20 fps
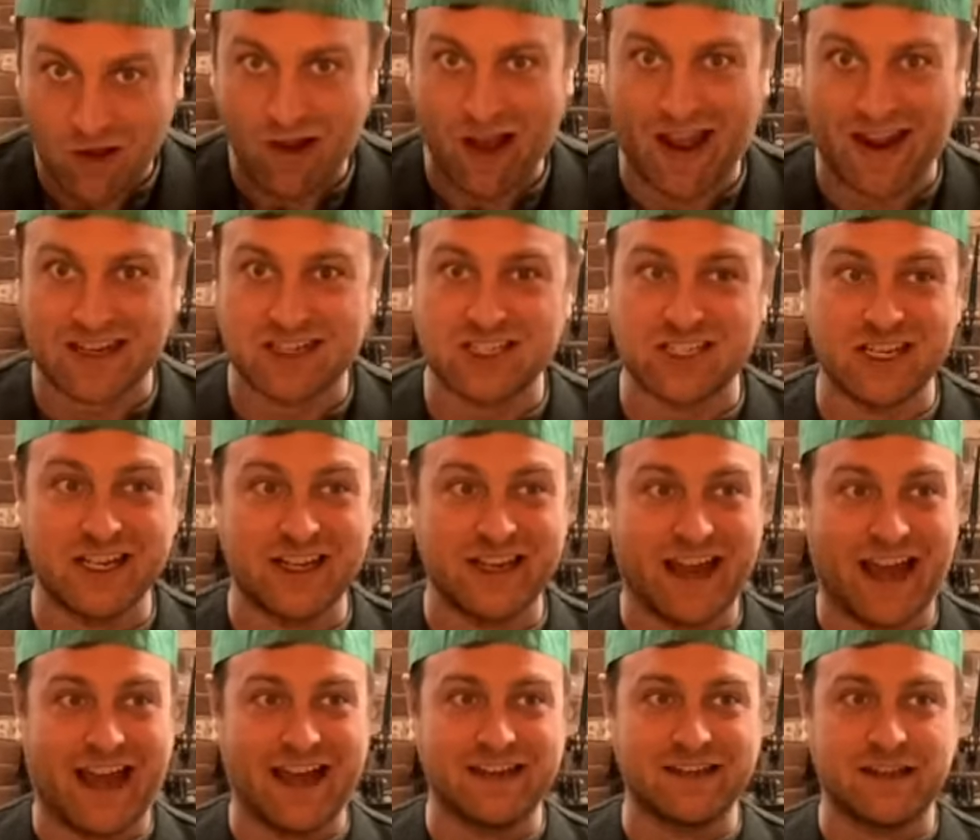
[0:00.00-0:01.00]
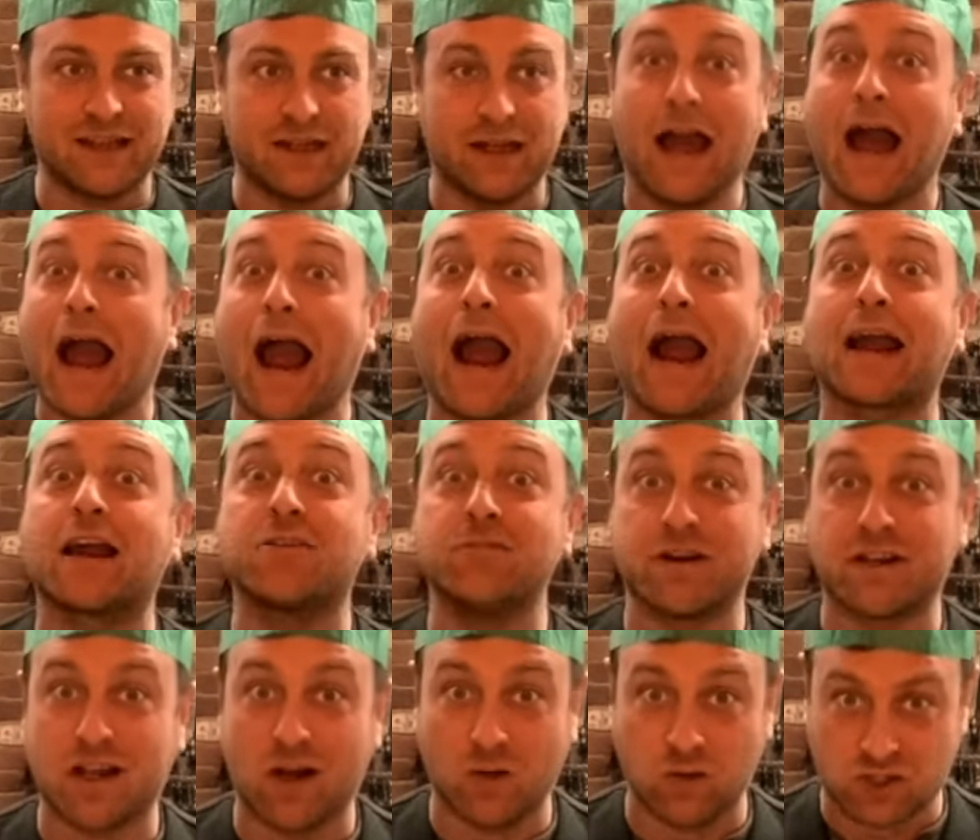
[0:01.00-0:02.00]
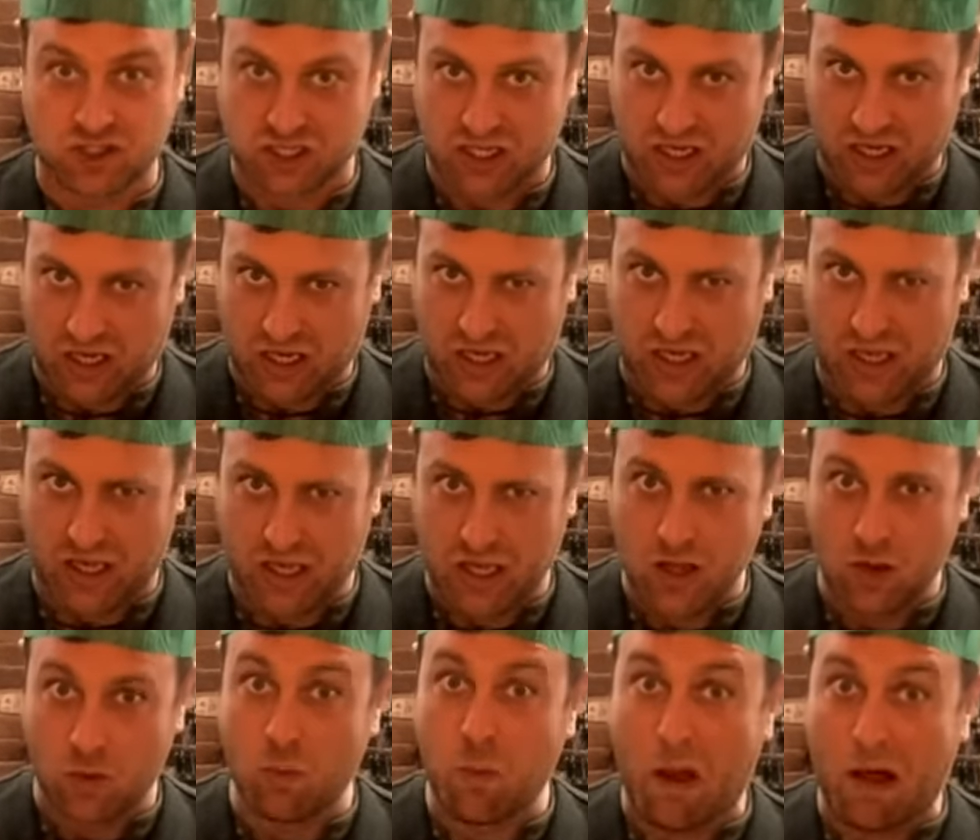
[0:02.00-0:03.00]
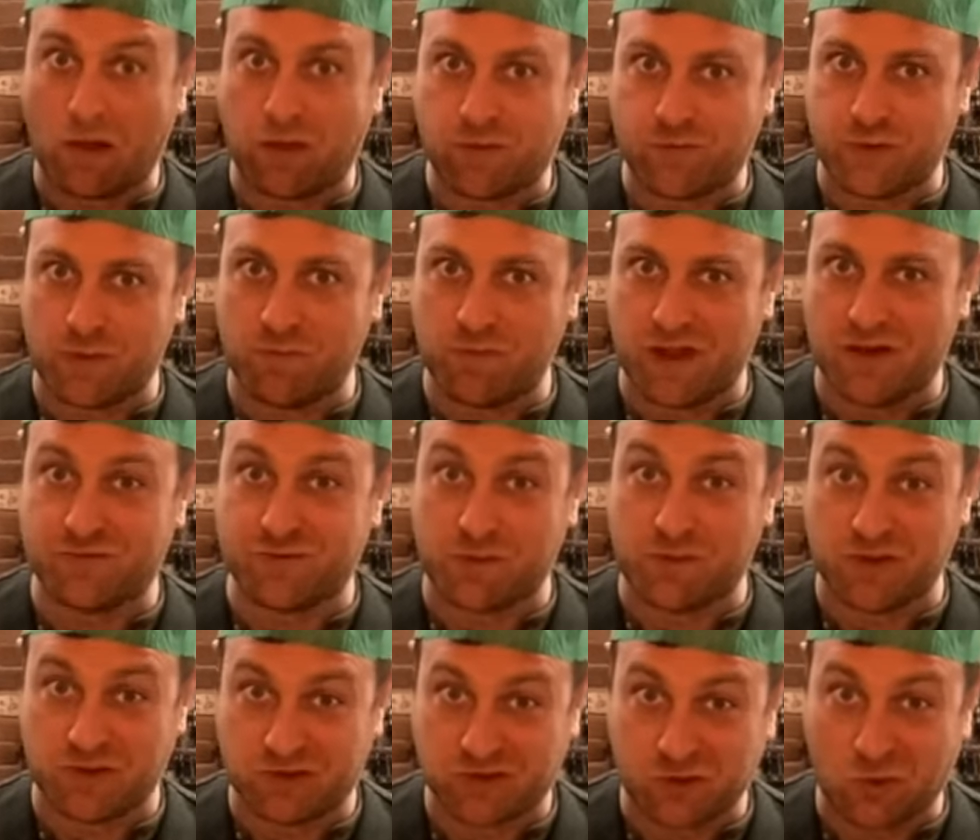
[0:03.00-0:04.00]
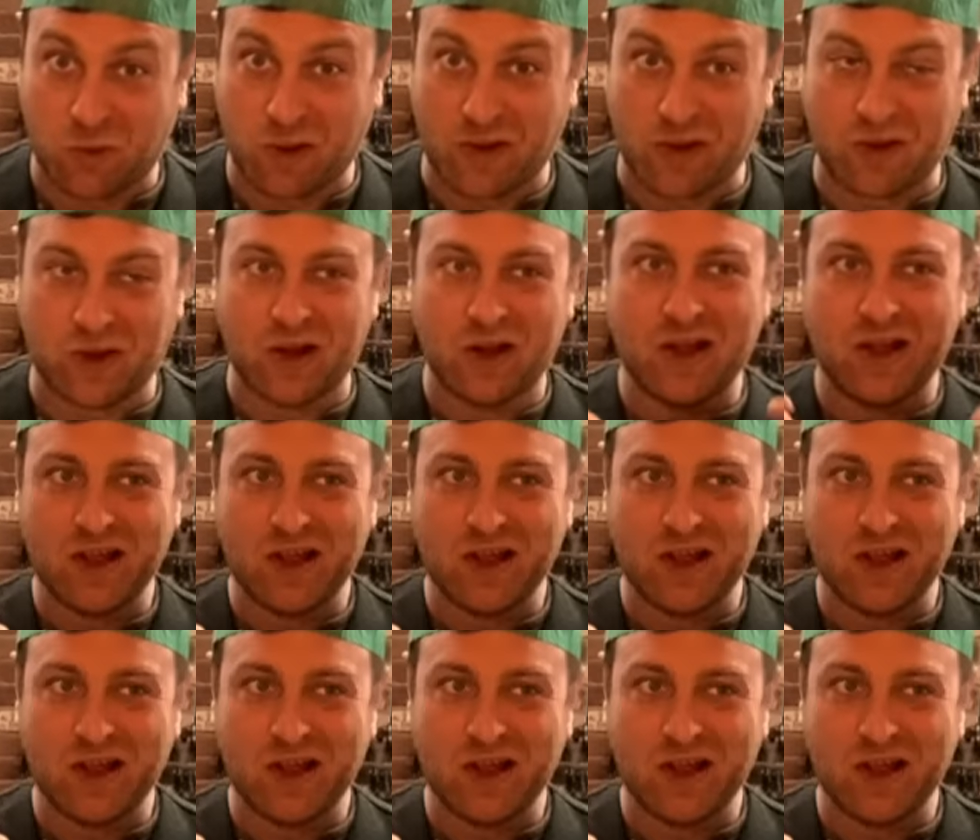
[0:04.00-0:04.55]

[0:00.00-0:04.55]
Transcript: actually, and agriculture, wealth from the soil.